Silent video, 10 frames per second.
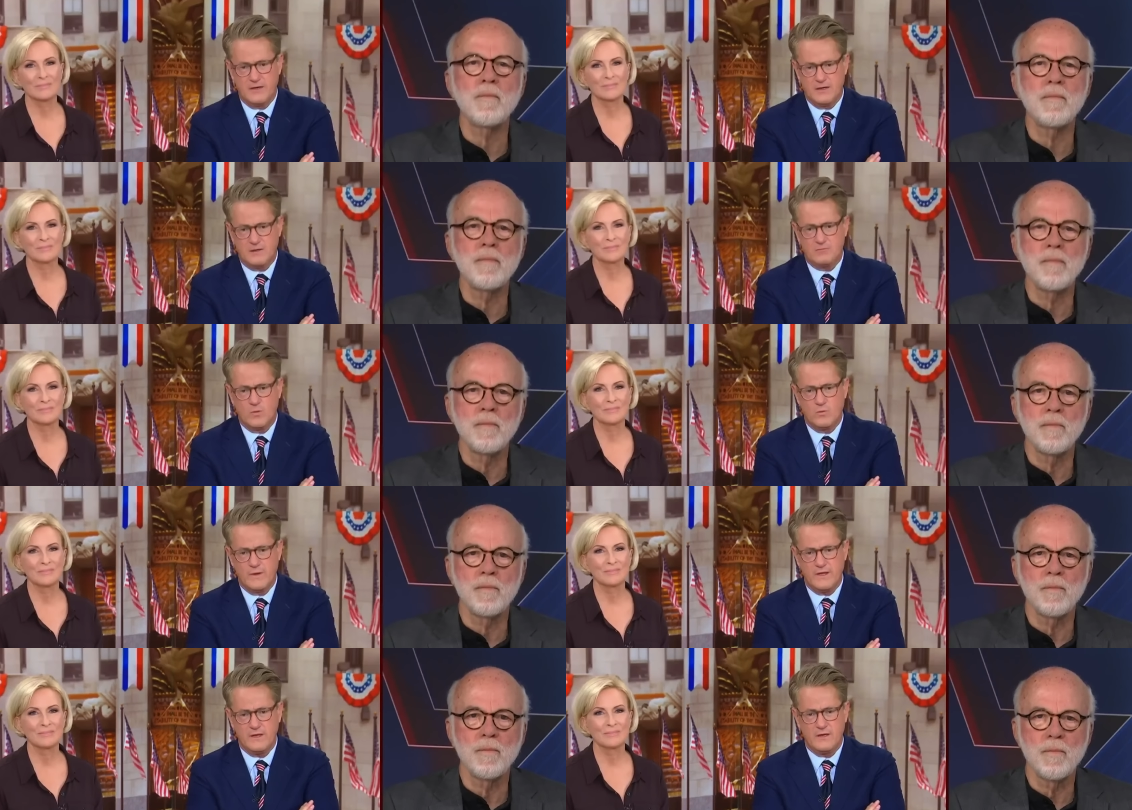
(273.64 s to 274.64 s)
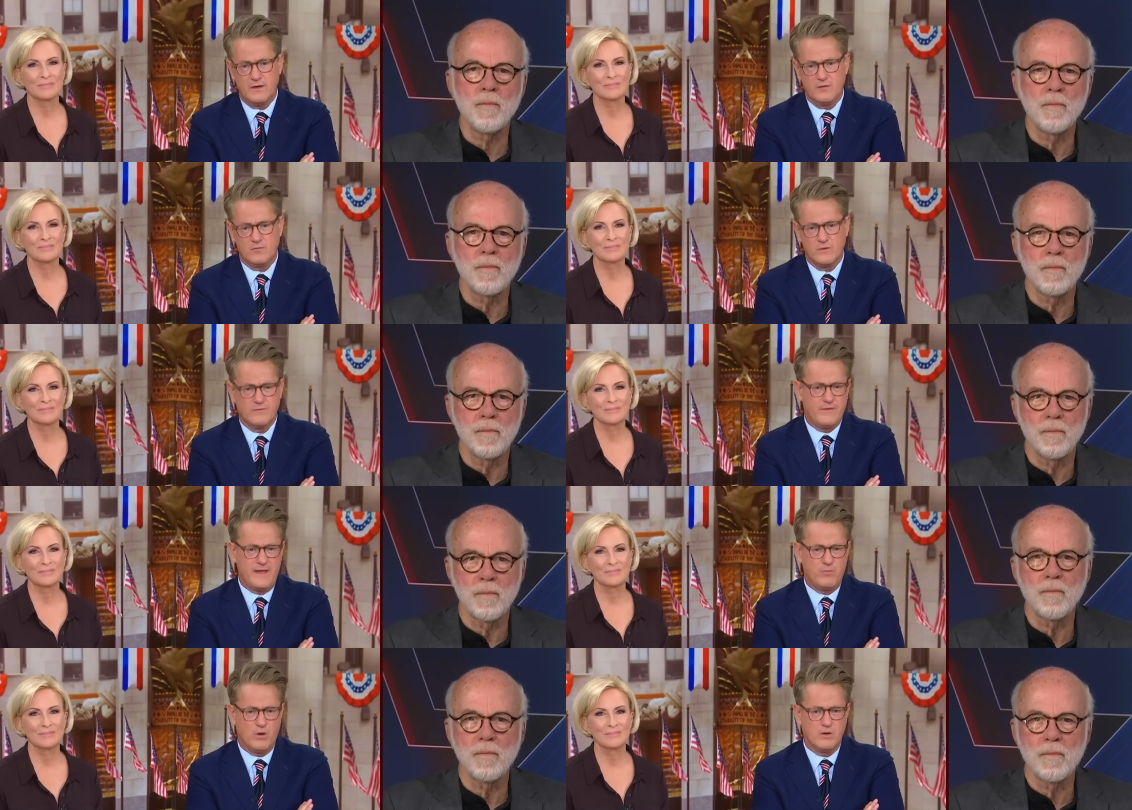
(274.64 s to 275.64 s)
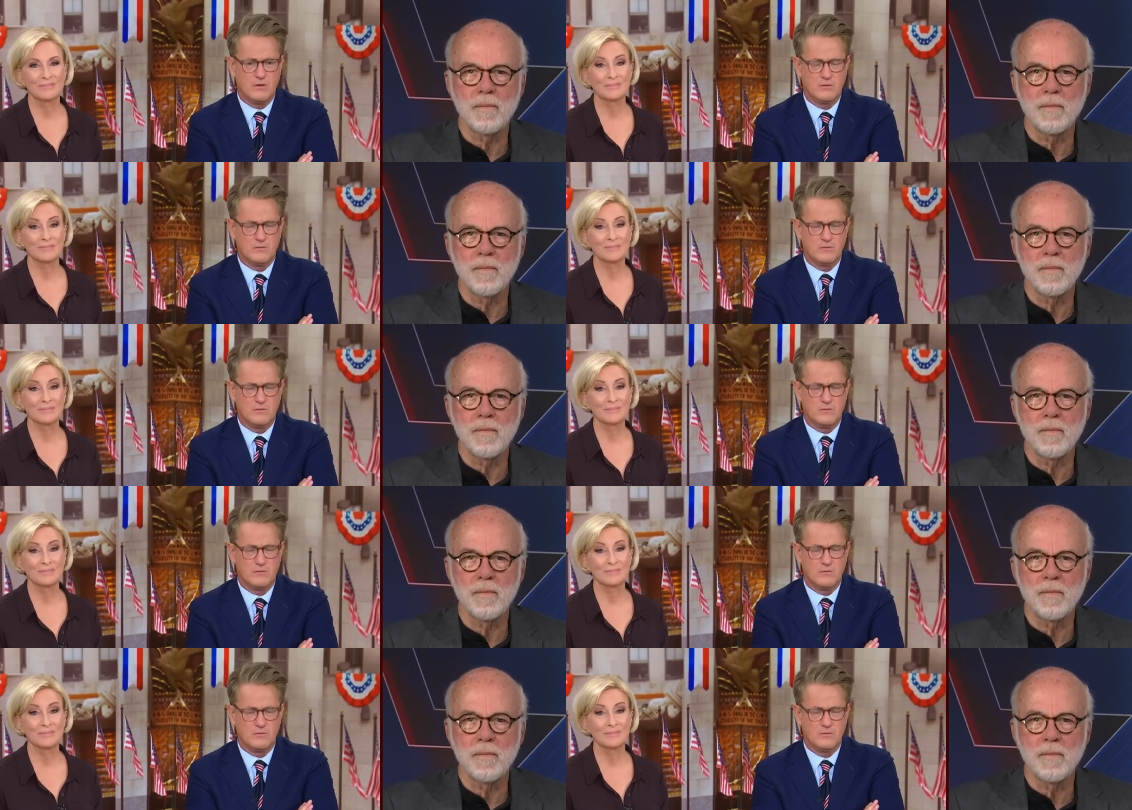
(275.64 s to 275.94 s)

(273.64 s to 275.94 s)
Speaker 1: Um, we uh, we're vapor.